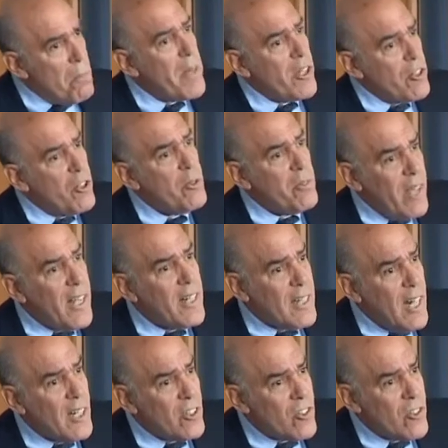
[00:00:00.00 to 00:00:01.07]
they do take
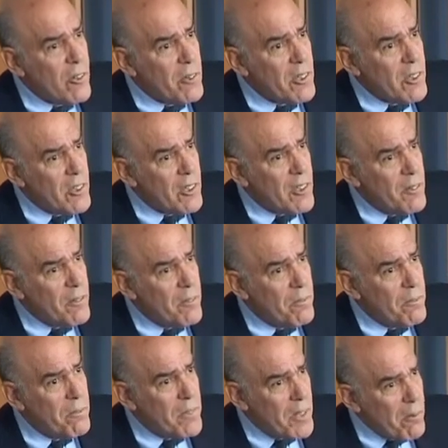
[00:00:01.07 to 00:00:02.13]
knowledge seriously.
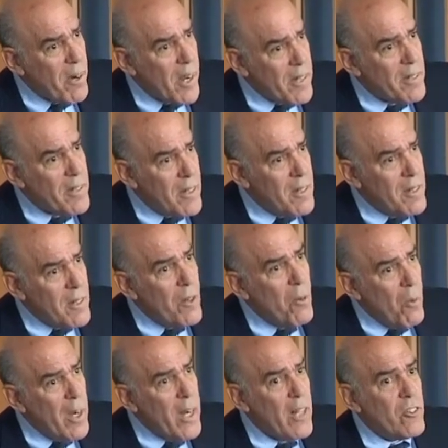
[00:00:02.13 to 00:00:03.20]
You're right.
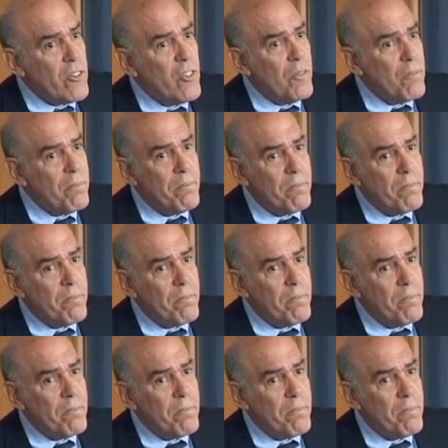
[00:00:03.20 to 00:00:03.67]
What else?